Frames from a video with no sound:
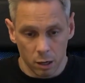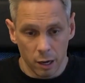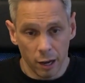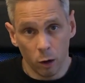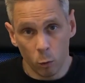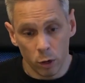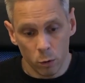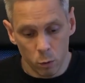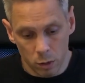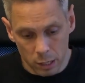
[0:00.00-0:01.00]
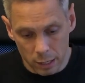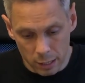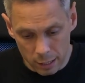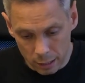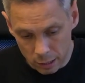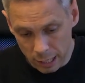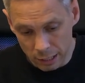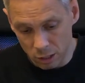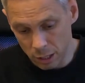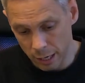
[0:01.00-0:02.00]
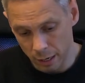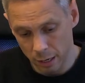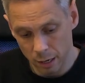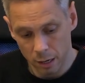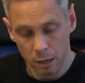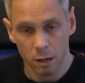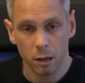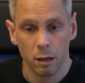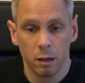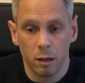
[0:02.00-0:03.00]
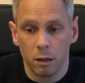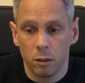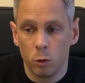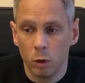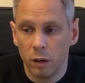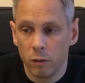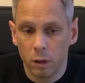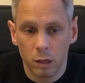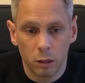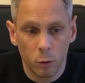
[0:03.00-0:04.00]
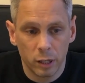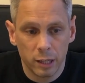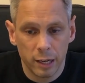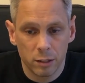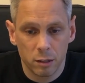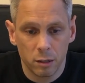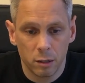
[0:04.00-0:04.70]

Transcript: and I will, so as I said, do another quick test.